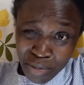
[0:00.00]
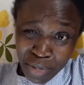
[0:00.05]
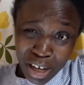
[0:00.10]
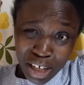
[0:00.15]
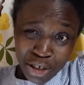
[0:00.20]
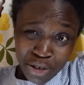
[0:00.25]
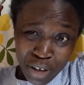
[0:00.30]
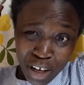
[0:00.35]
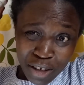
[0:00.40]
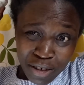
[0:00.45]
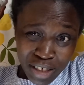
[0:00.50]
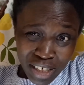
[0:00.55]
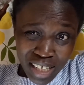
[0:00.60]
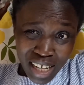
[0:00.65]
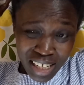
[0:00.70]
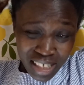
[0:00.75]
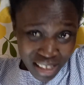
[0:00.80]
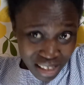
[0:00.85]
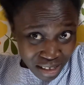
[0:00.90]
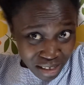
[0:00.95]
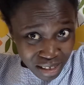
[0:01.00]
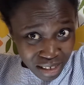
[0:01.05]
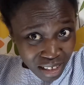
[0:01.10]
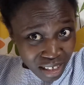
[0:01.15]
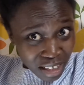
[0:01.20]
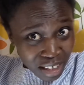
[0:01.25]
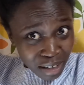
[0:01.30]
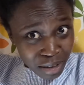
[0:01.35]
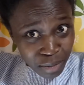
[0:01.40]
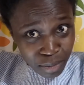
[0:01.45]
Make sure you just
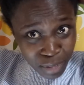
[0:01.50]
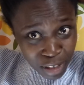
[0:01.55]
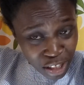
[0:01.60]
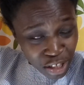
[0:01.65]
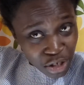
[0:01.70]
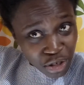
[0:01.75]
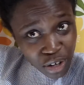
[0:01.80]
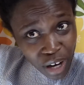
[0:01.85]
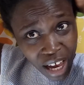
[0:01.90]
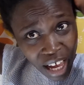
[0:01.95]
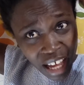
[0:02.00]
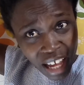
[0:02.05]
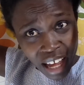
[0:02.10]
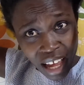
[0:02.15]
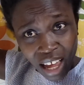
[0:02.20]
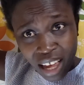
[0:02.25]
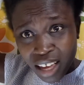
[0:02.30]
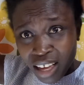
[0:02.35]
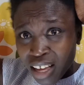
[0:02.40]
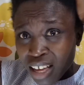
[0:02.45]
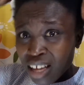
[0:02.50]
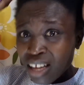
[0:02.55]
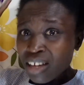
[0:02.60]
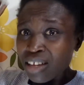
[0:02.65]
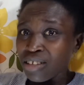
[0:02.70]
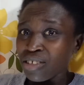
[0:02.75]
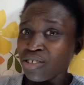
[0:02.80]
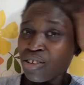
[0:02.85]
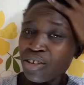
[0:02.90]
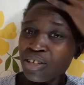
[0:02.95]
mist your hair.
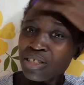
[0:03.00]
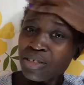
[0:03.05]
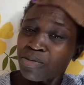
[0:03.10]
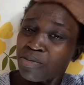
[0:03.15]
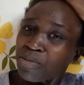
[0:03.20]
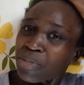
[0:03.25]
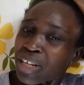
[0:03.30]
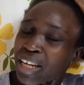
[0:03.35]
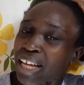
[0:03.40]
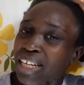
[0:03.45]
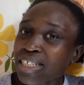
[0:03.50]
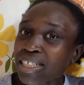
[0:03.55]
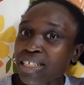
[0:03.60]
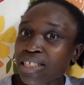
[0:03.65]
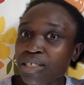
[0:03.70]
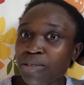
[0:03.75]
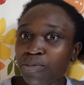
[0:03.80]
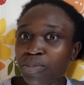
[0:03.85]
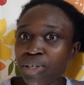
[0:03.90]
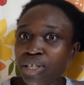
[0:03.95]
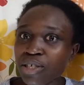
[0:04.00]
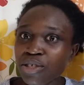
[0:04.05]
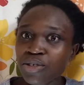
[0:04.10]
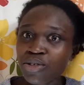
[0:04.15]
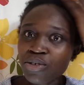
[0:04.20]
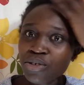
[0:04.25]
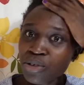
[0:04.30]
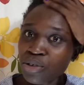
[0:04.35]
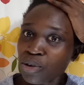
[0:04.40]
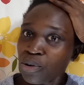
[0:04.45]
Don't let it be
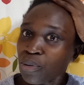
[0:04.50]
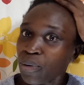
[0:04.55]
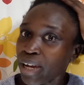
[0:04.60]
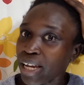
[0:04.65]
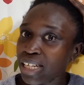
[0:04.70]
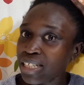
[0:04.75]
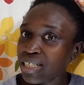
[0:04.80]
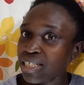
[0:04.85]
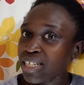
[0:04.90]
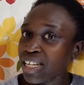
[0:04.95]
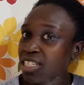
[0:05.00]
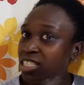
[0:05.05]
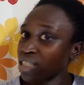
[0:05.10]
so wet.